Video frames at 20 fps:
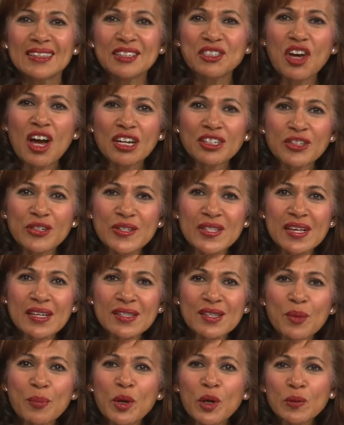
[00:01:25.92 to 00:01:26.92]
The doctor
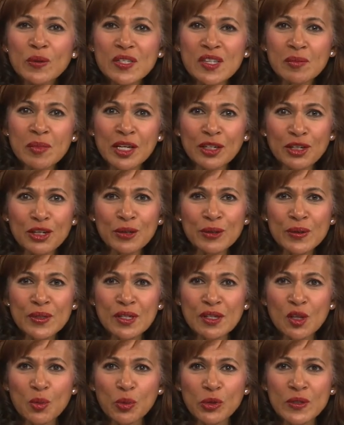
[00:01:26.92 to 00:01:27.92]
says the bone cement
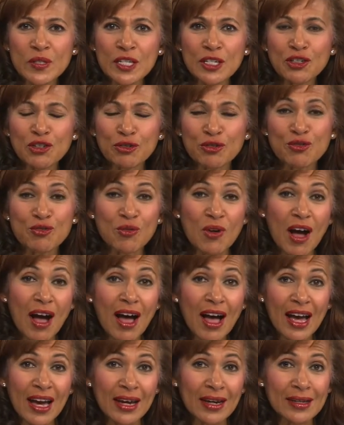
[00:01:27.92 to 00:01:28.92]
used in the procedure
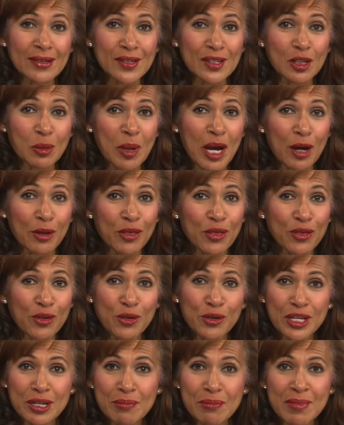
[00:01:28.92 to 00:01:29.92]
dries in about
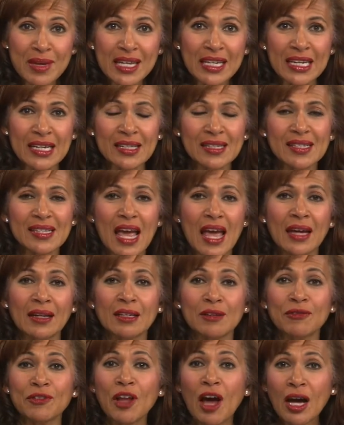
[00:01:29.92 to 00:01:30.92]
30 minutes,
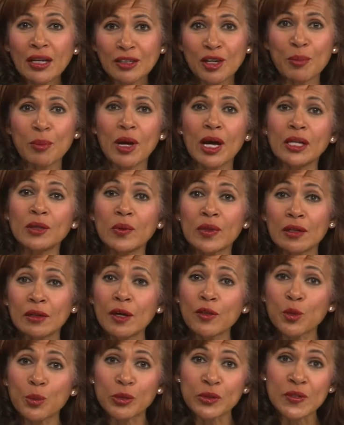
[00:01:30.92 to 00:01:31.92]
and if not combined with
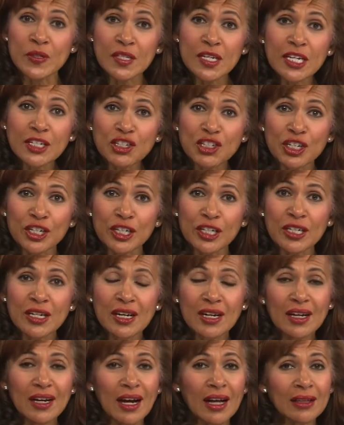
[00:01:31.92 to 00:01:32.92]
another procedure,
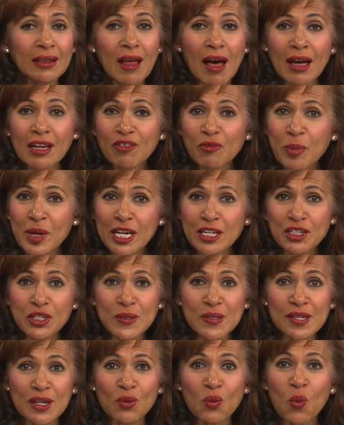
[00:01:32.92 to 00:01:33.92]
a lot of
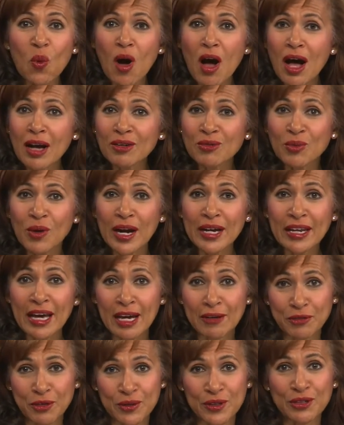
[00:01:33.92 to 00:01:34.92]
patients can walk right
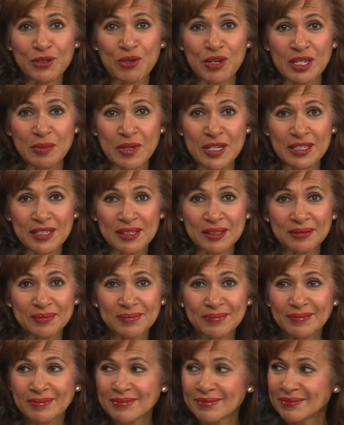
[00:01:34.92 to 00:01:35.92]
after the treatment.
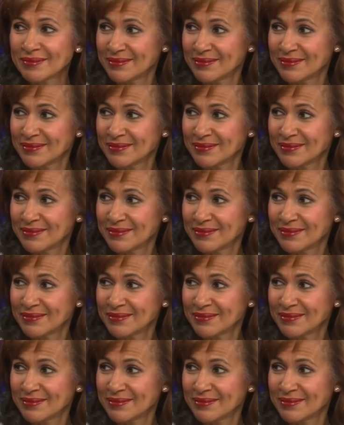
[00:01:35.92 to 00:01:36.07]
What a